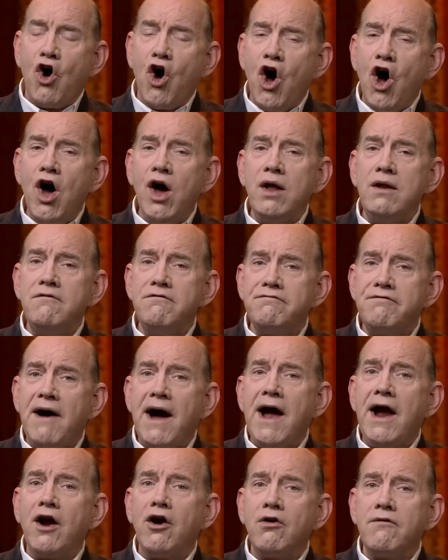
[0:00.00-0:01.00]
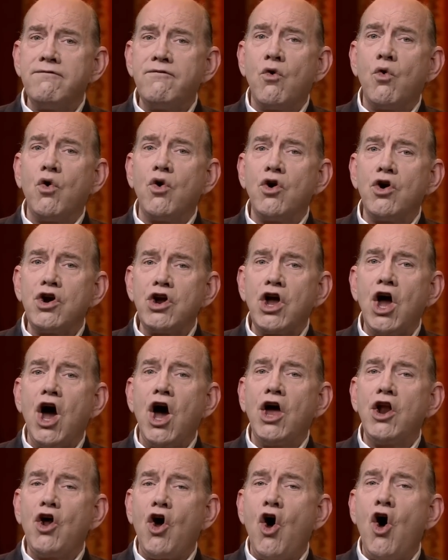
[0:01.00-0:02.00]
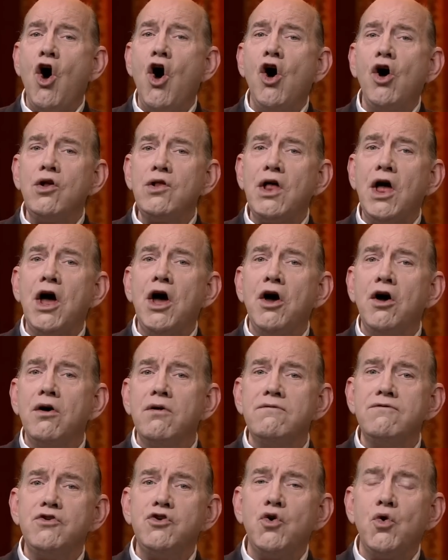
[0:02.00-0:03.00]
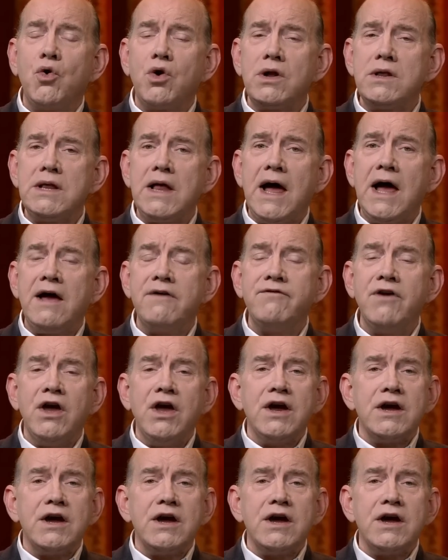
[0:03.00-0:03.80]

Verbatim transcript: on fire for God all of your life.